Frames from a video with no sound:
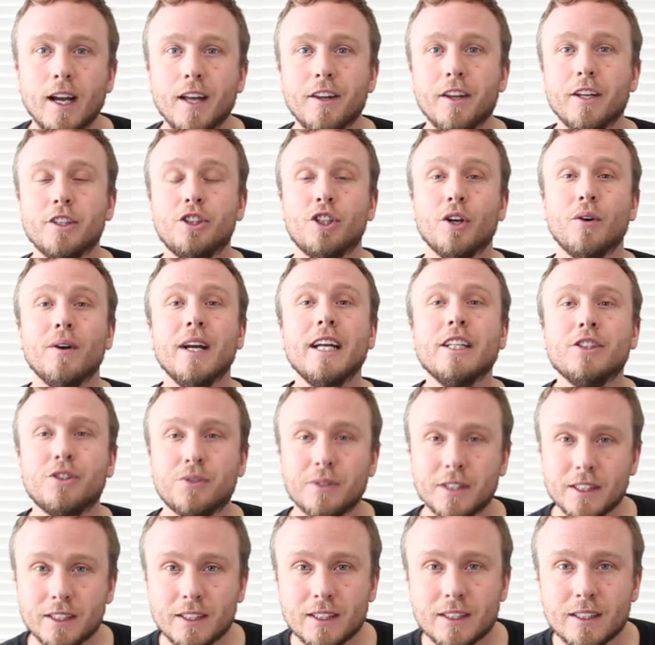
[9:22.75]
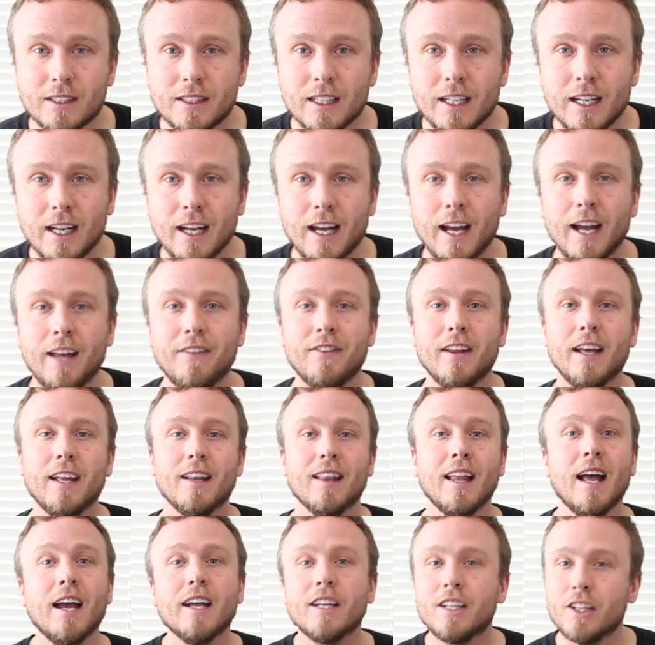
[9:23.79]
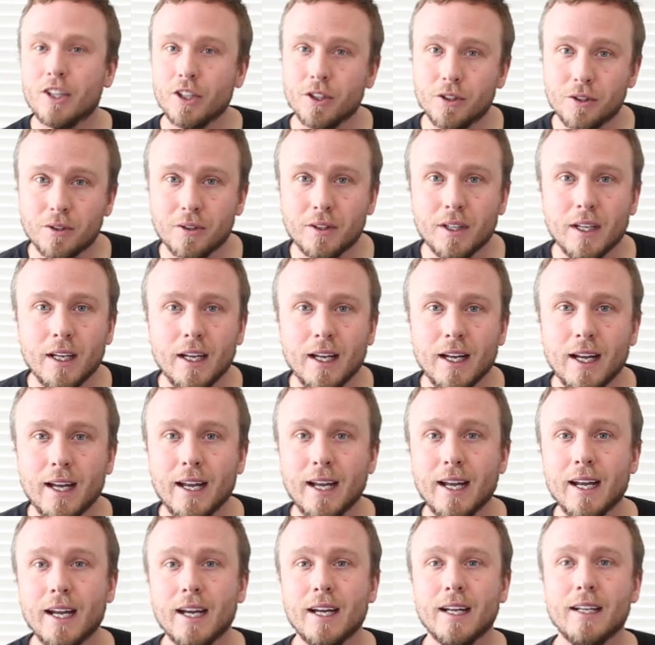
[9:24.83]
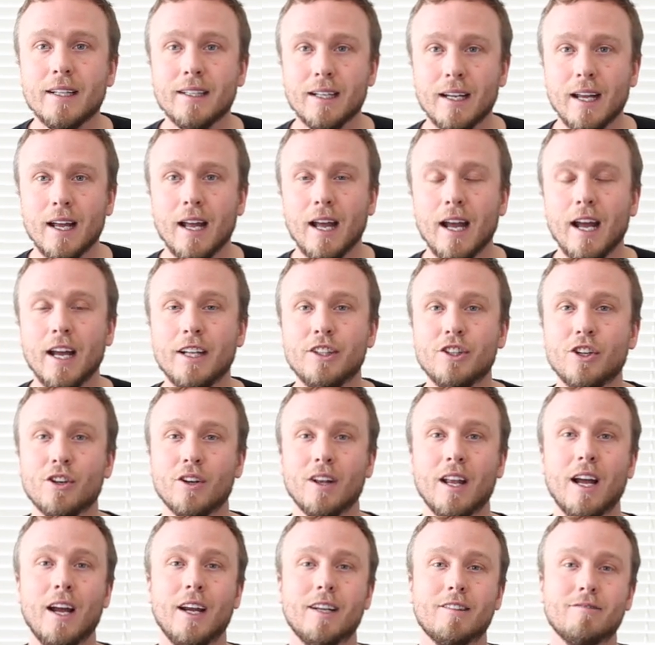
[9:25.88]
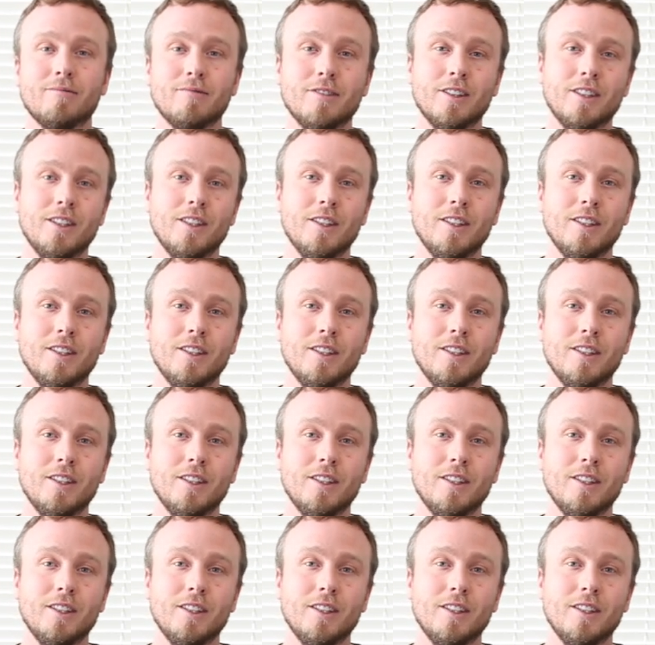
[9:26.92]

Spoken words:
and they show interest, and they like you, and you're like,